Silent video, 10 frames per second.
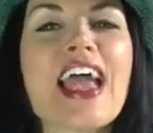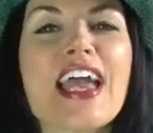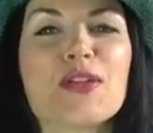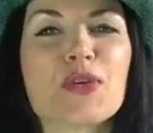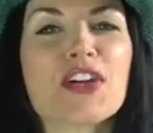
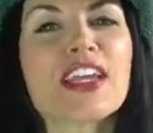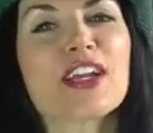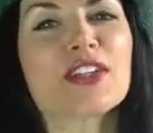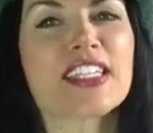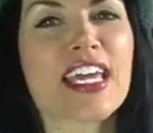and we're
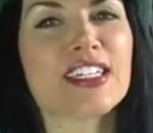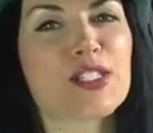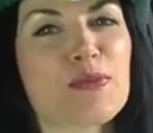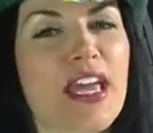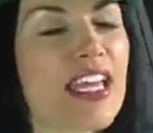here today
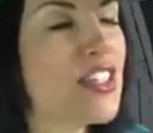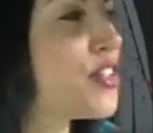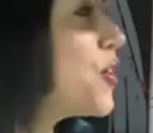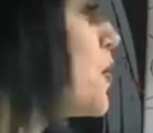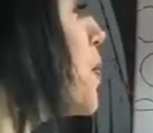to paint
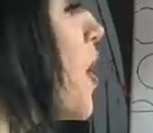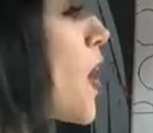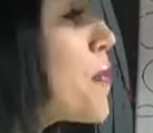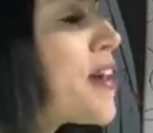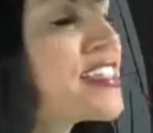You
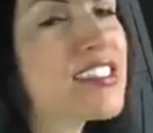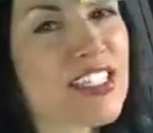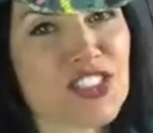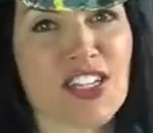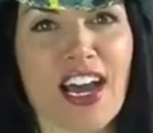Are My
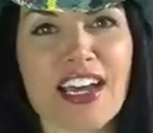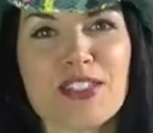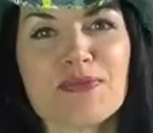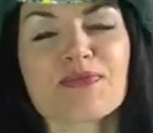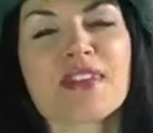Sunshine.